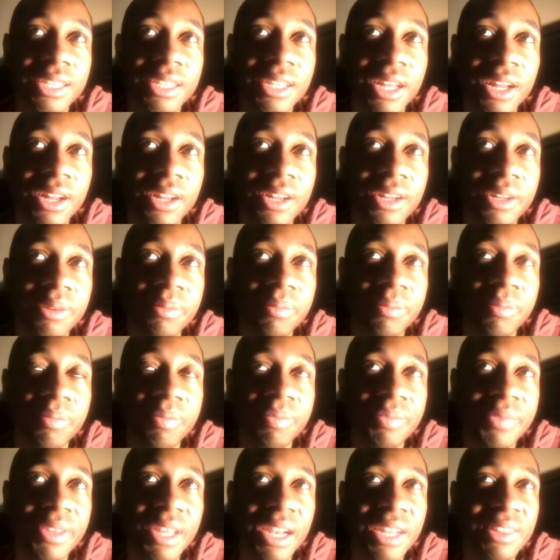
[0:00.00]
um,
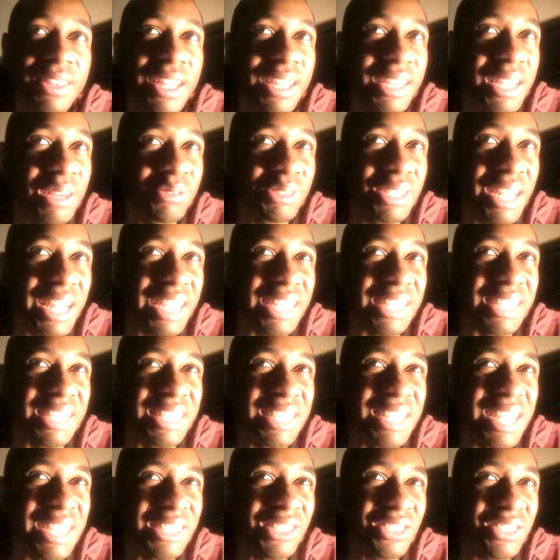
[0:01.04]
and I think that was like
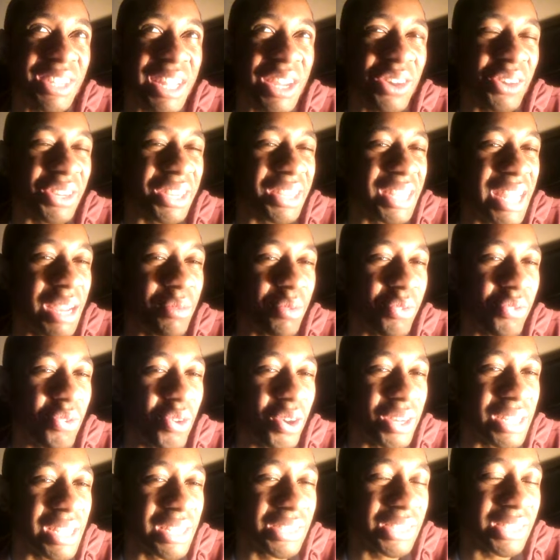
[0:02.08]
yesterday or the day
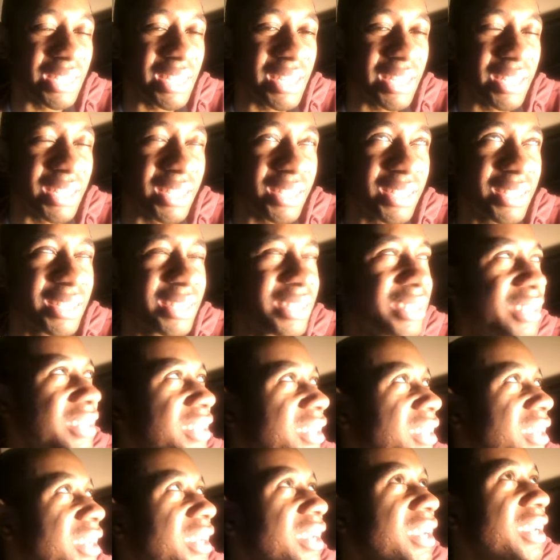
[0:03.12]
before yesterday,
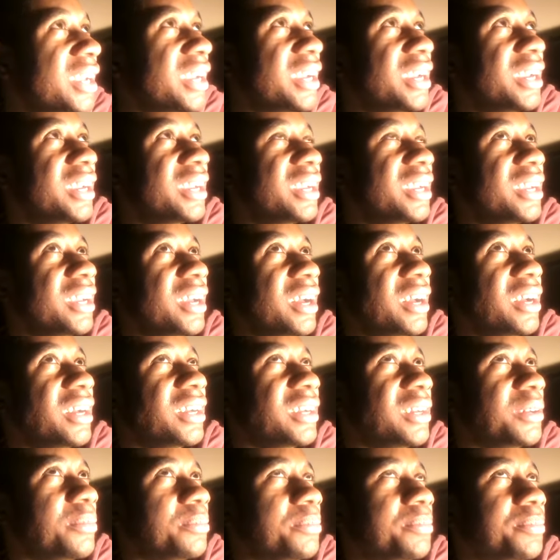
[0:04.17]

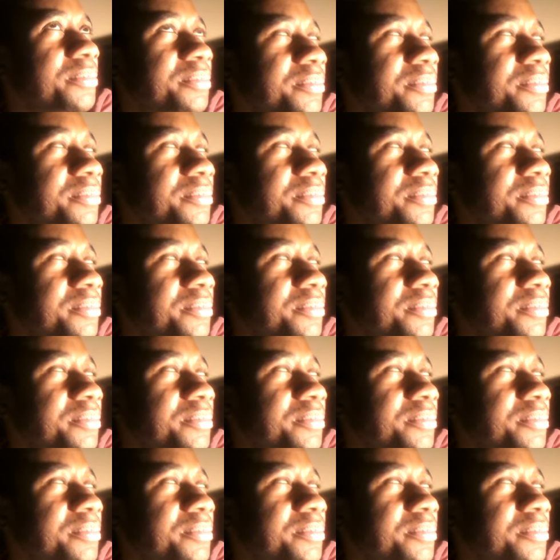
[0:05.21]
um,